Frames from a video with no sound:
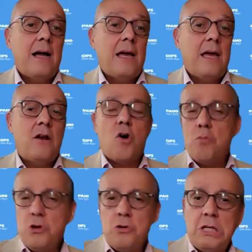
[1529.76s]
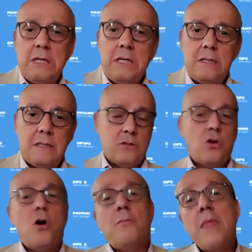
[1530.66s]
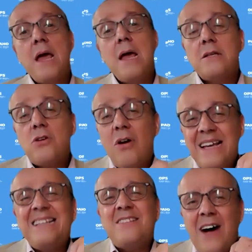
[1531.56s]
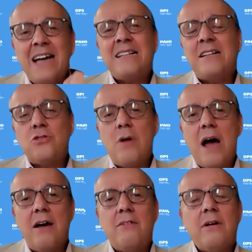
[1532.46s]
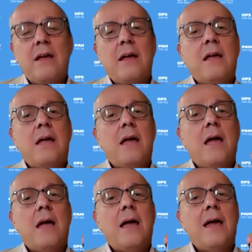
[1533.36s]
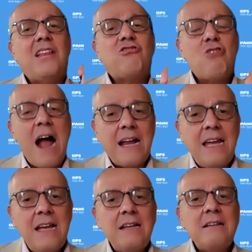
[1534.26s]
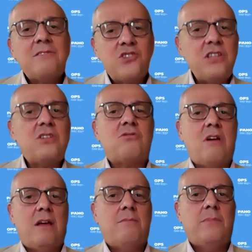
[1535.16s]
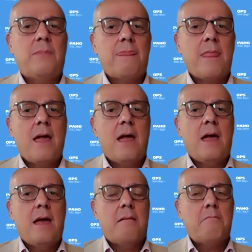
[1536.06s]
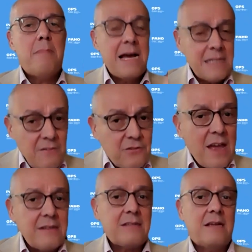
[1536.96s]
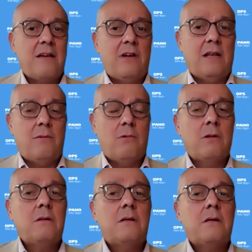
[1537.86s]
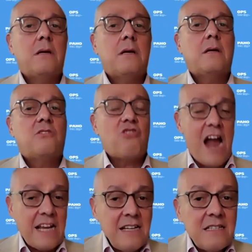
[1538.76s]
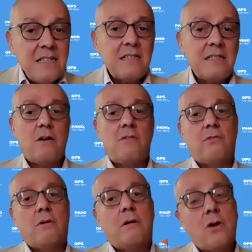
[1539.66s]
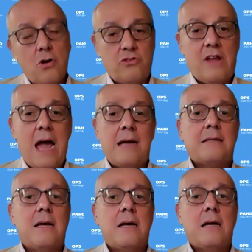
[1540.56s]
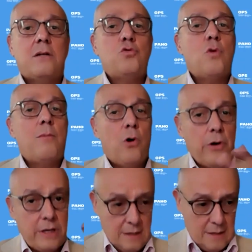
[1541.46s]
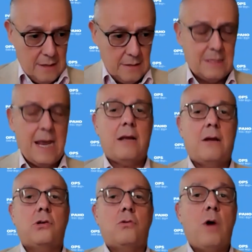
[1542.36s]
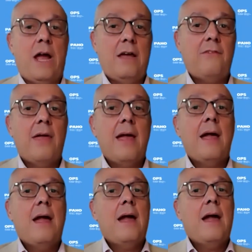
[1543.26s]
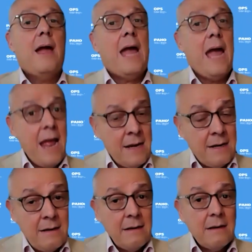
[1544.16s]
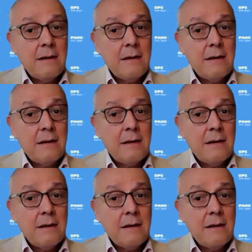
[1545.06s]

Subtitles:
in communities and so on. So it is vital to have a tracking system, massive testing available, tracking system of contacts to avoid a second wave, and